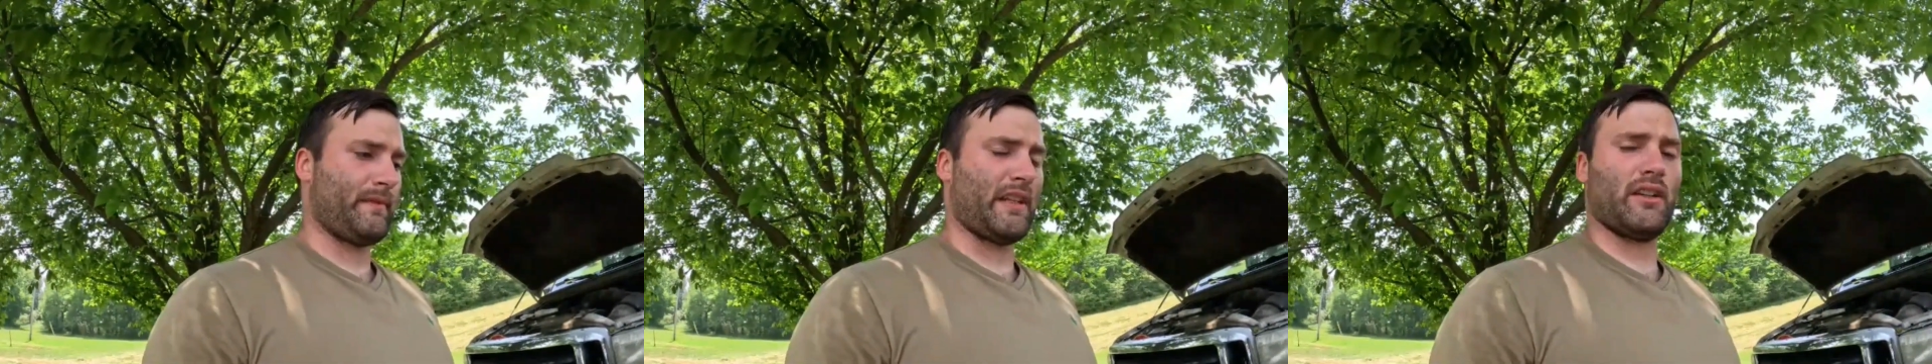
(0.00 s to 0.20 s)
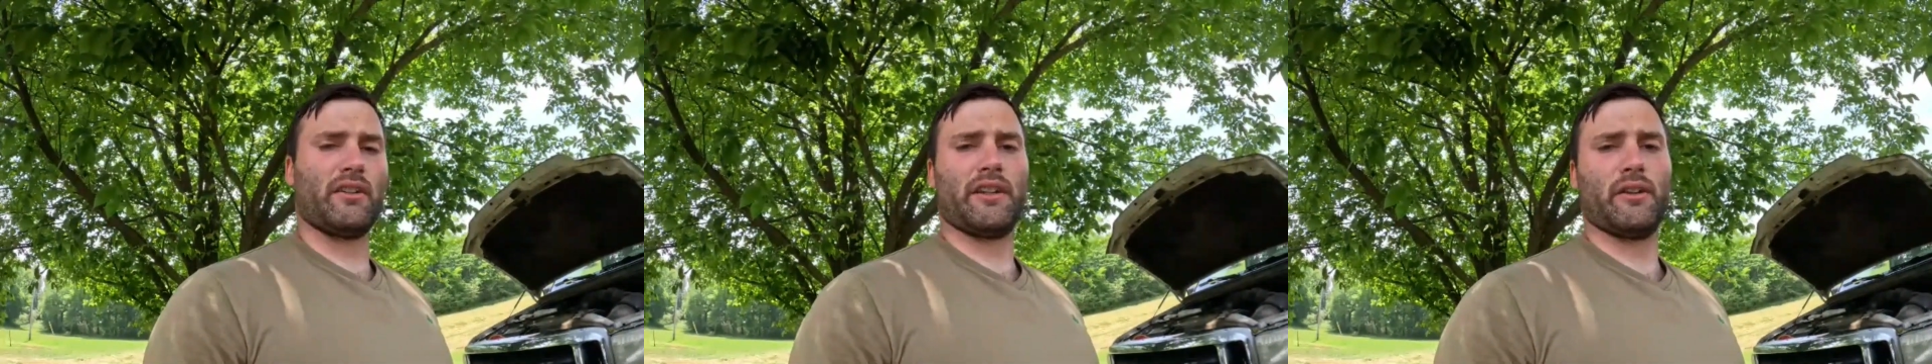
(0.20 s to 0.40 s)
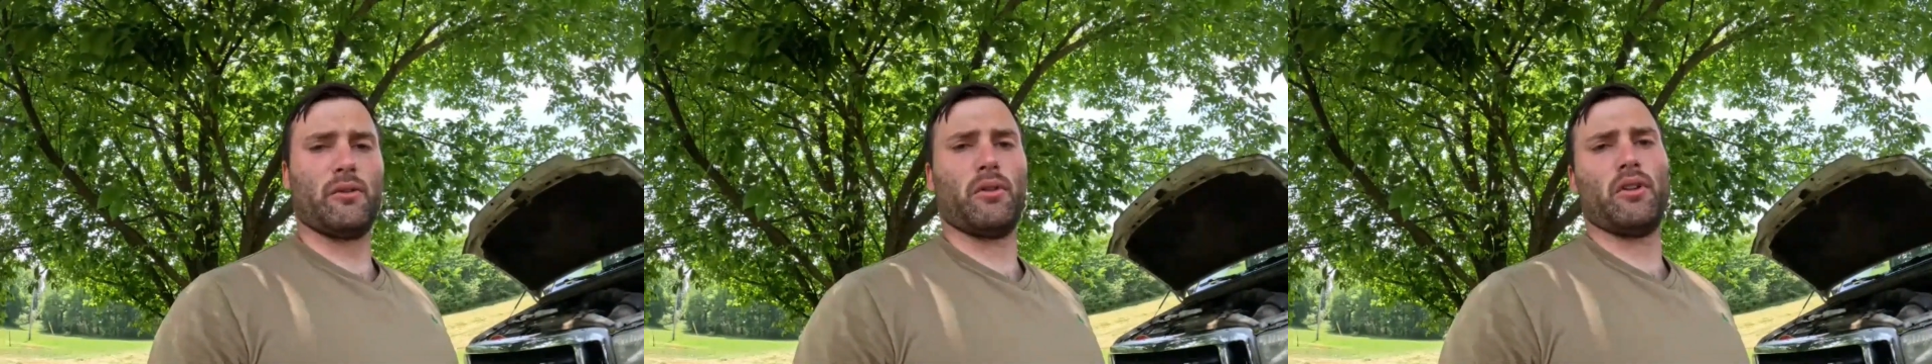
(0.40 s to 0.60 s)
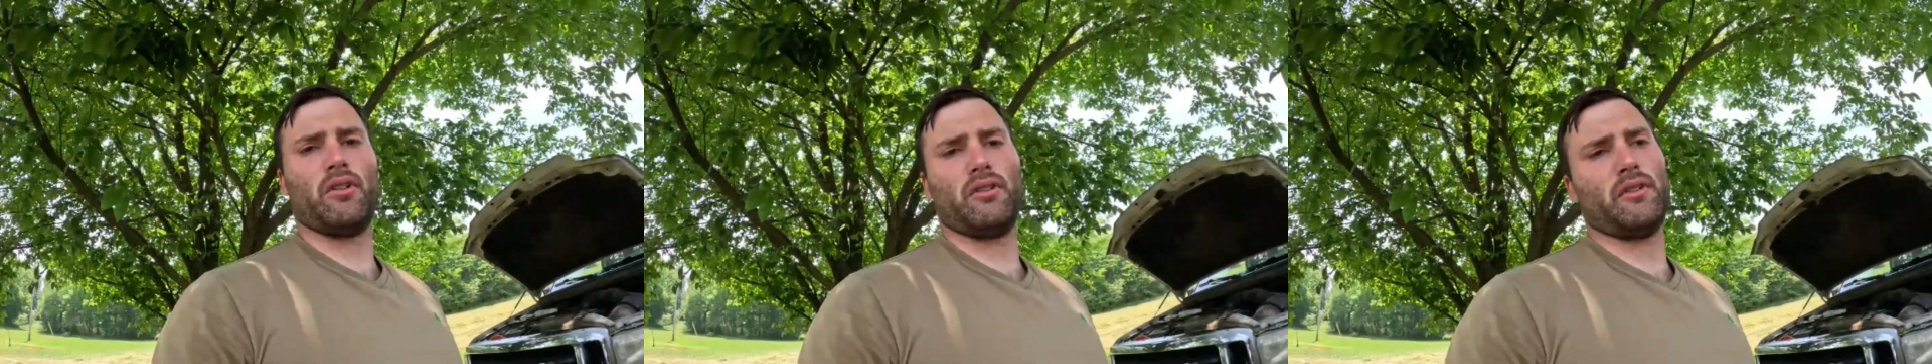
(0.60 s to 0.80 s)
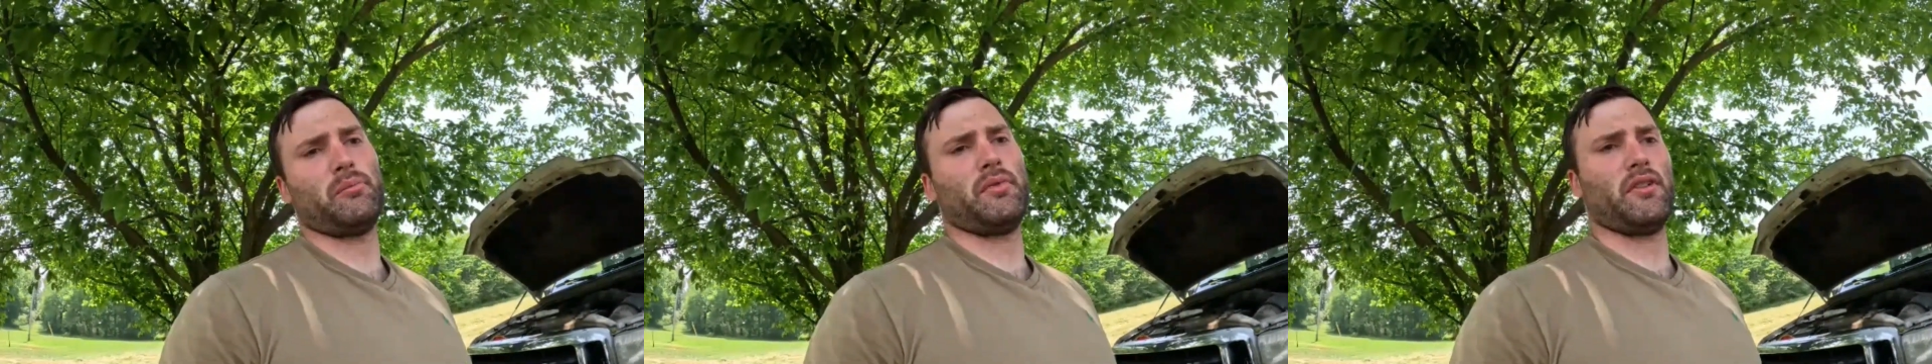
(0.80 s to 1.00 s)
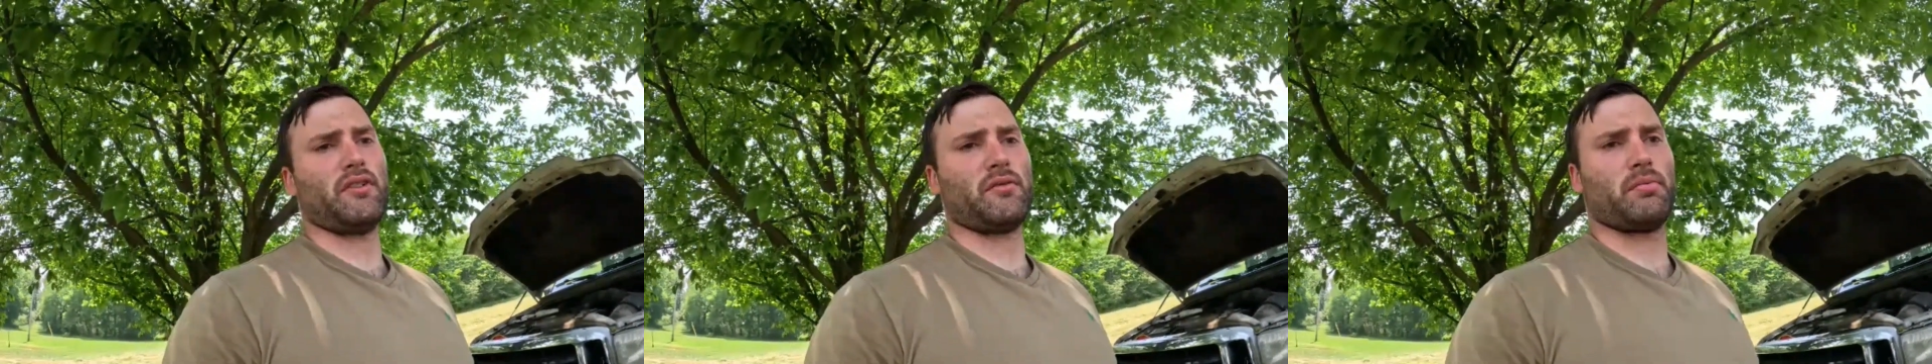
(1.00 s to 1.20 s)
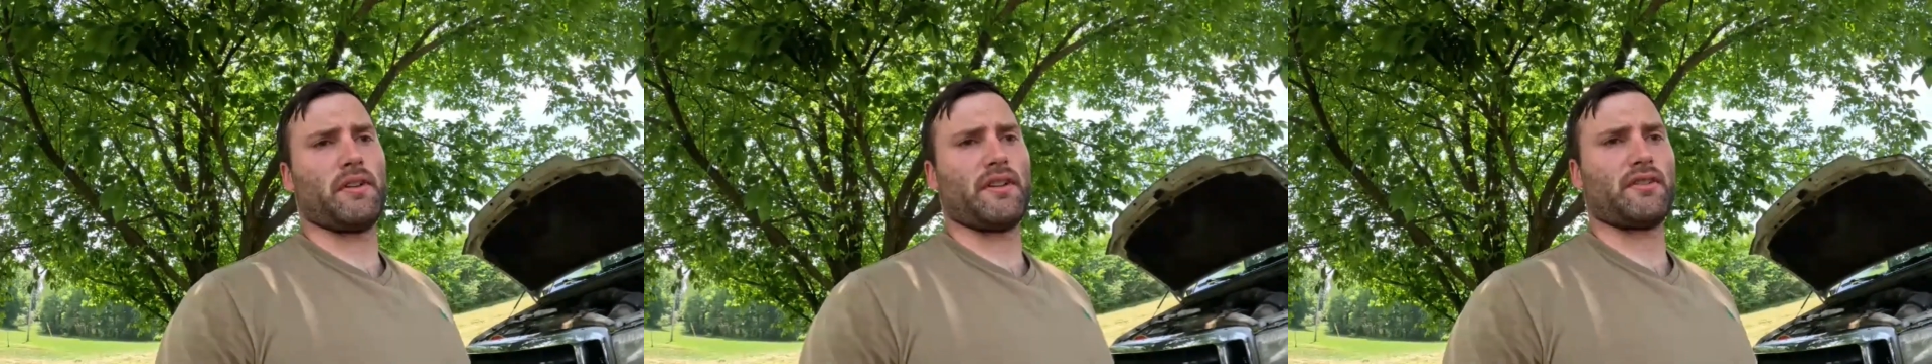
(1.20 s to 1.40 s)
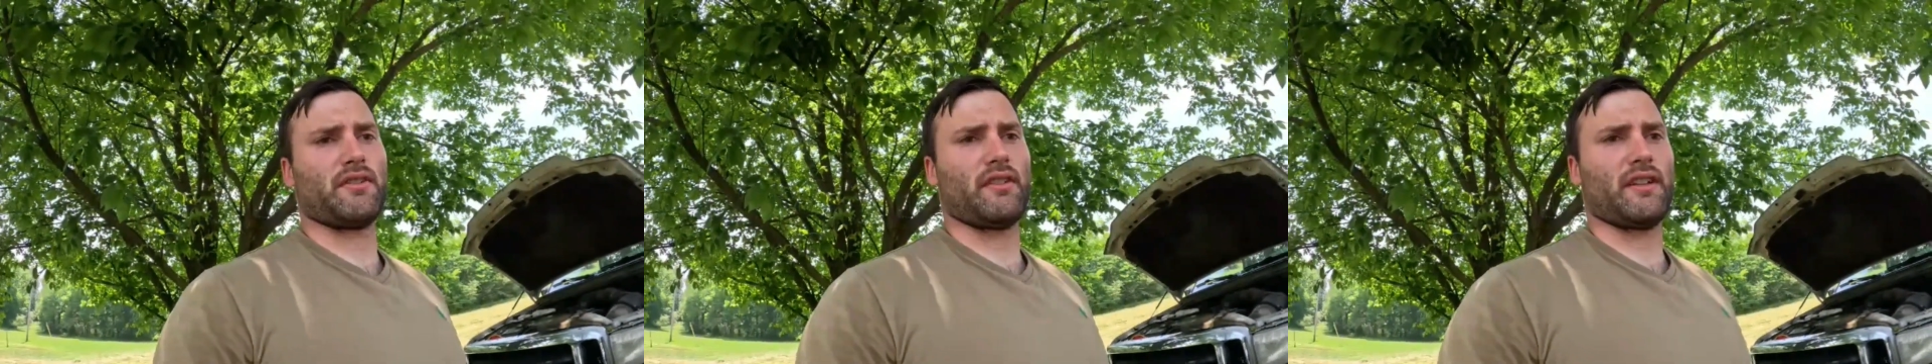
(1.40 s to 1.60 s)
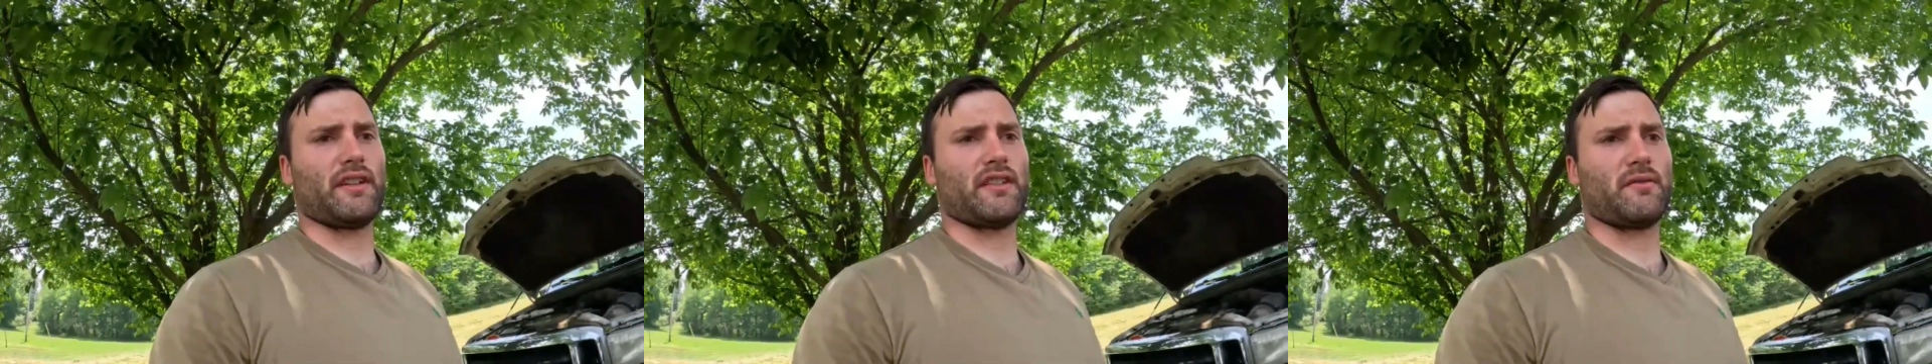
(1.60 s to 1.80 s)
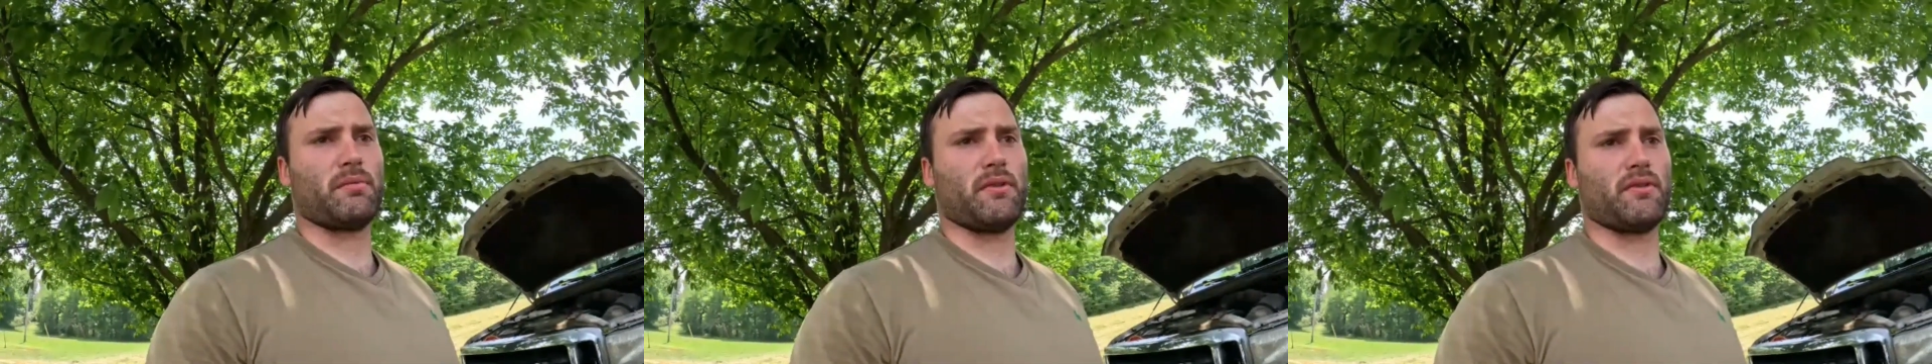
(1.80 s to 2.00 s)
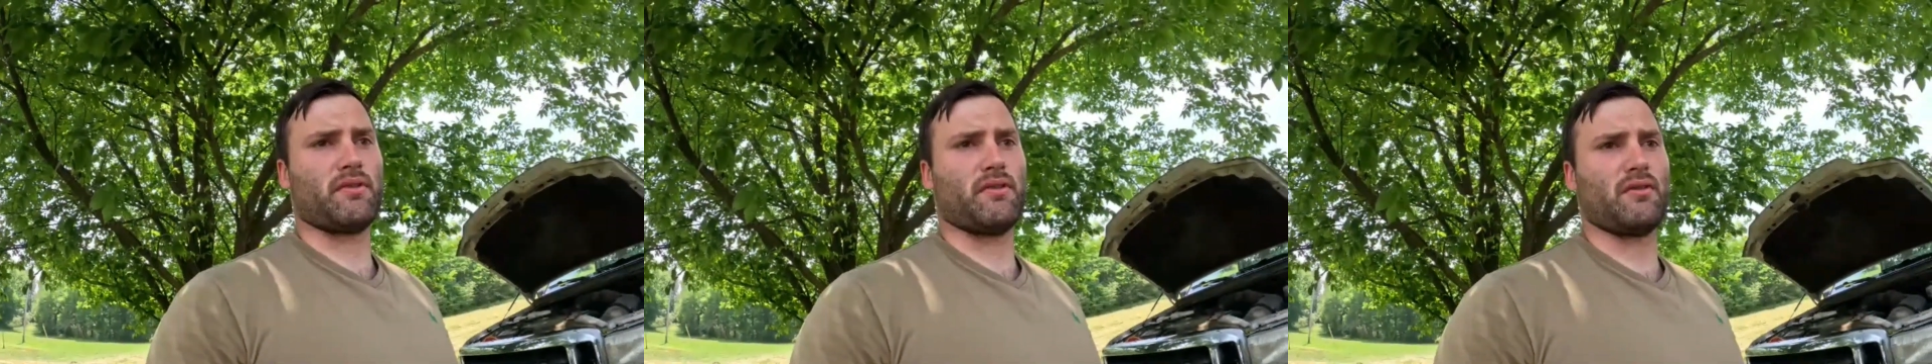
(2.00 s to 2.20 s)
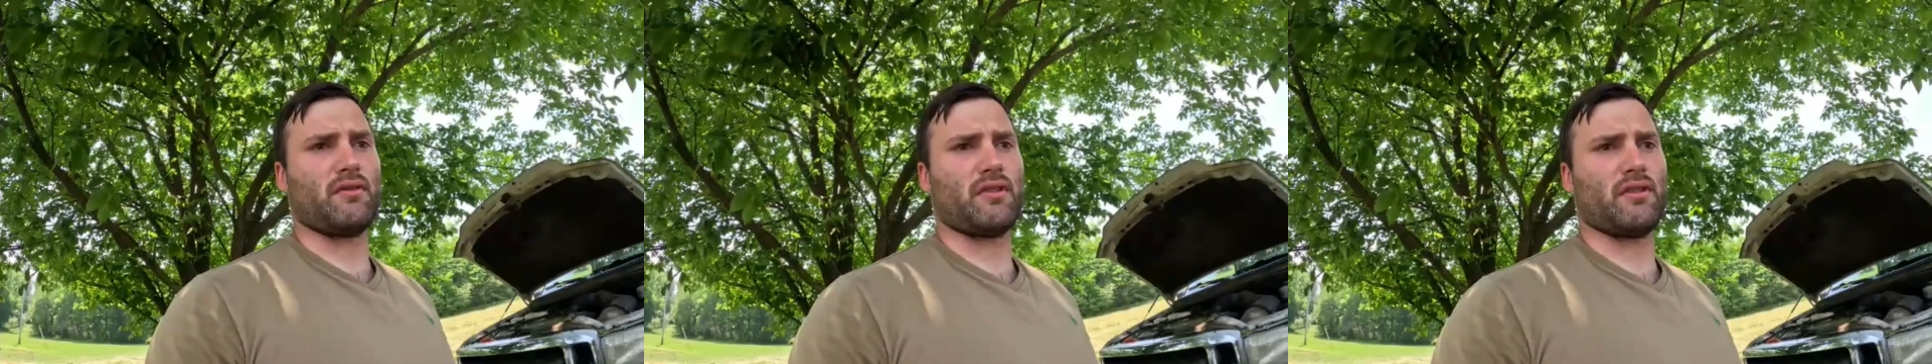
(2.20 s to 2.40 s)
It'll get oil, it builds pressure like it's supposed to,